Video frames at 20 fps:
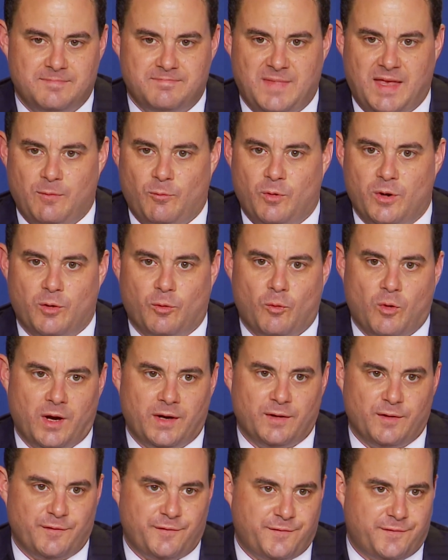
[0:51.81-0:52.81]
And we're
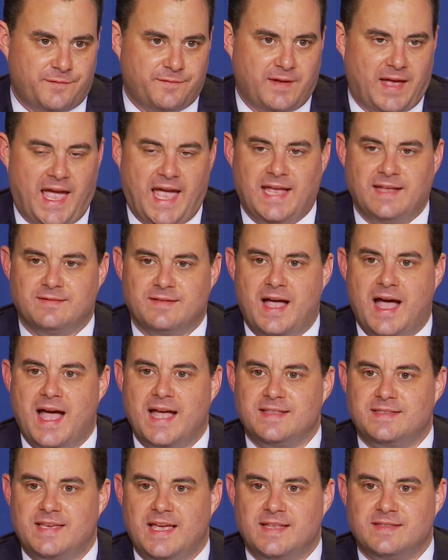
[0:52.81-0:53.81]
one of 8,
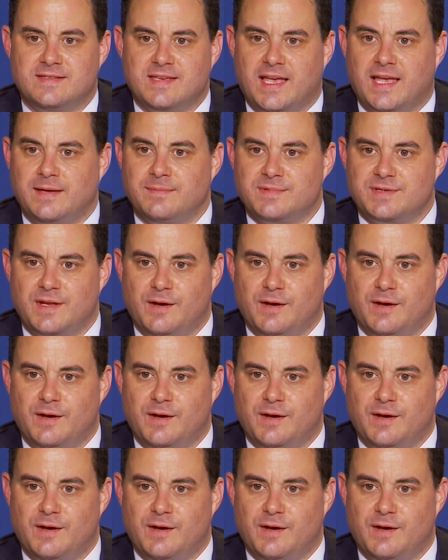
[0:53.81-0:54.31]
9, 10 teams